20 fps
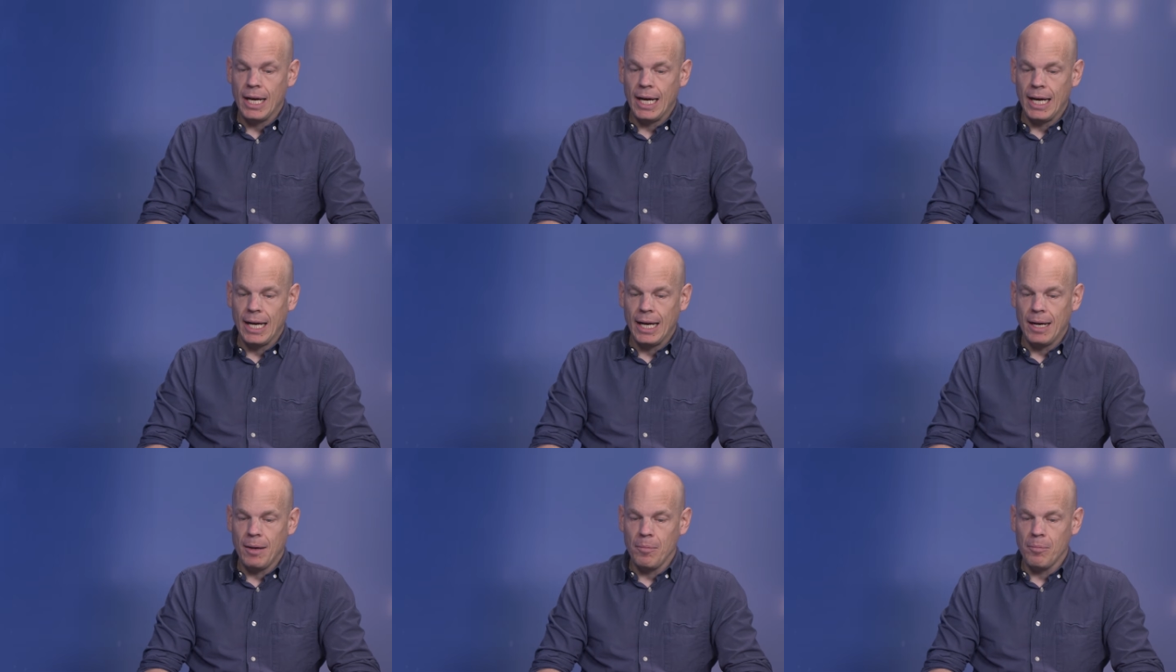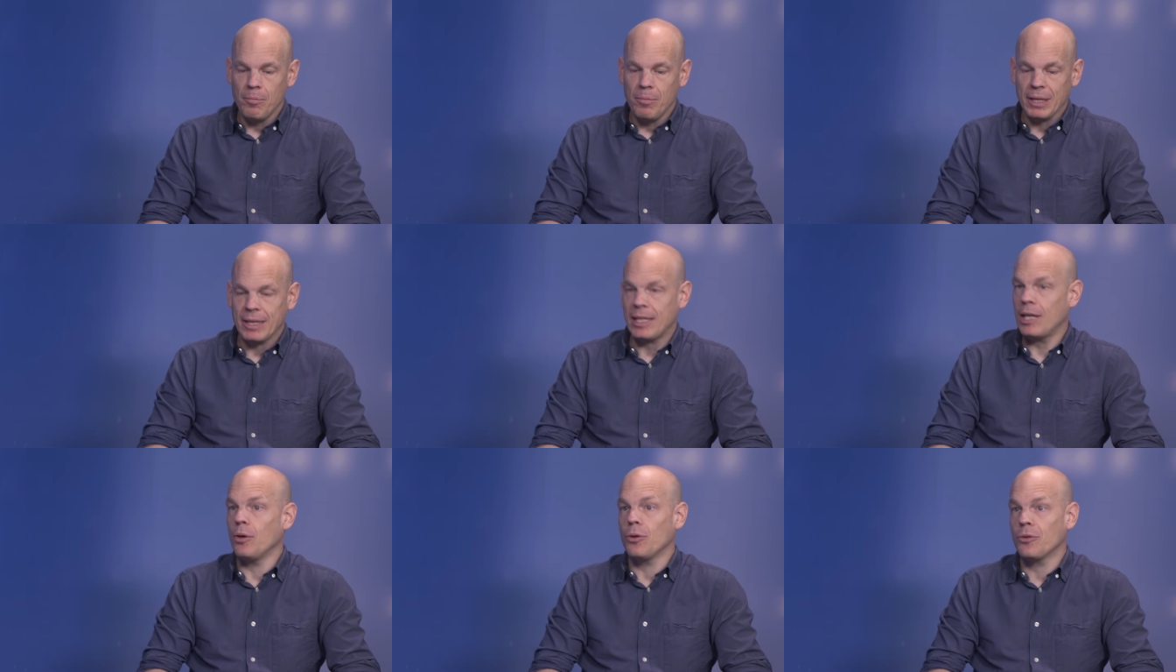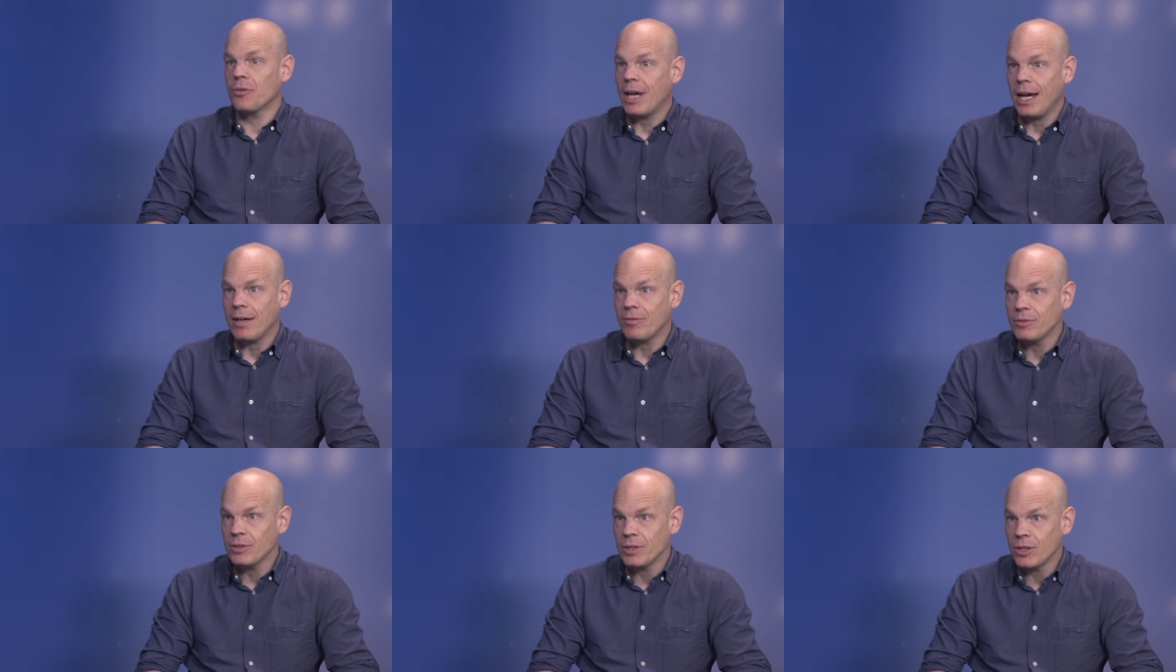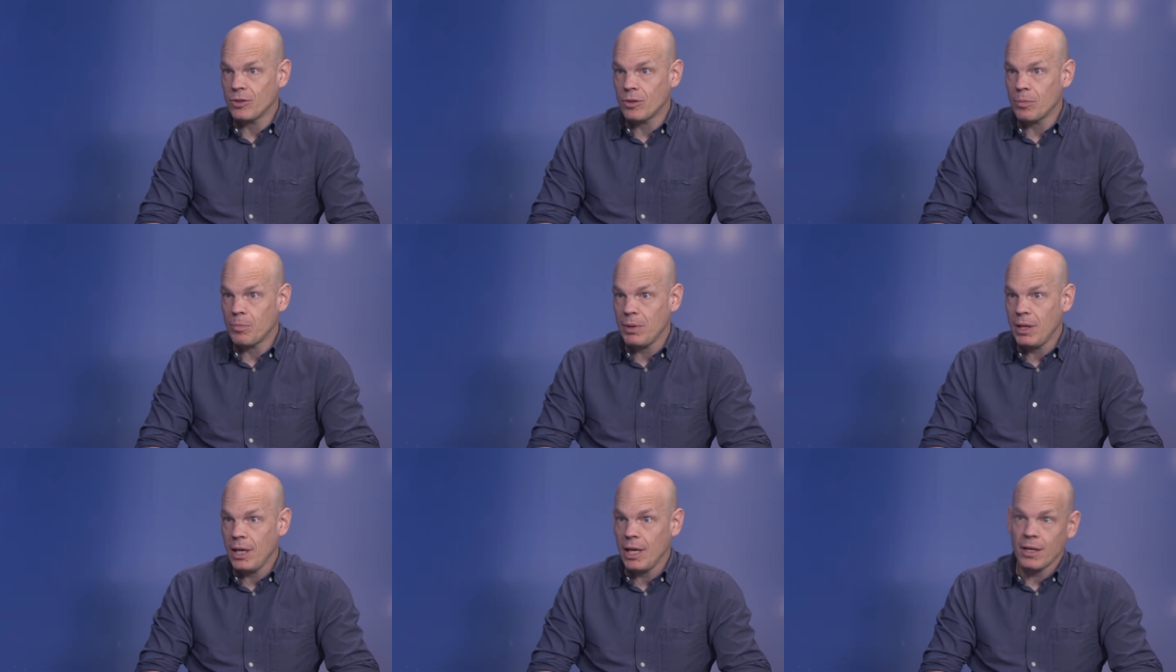but they also haven't
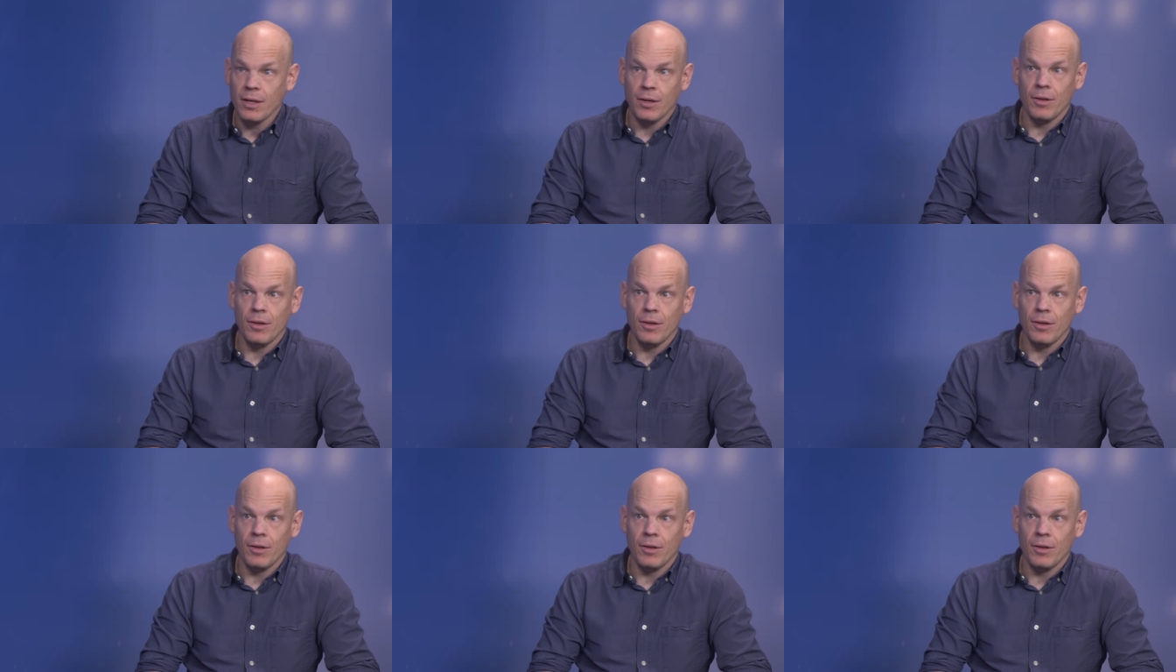disappeared,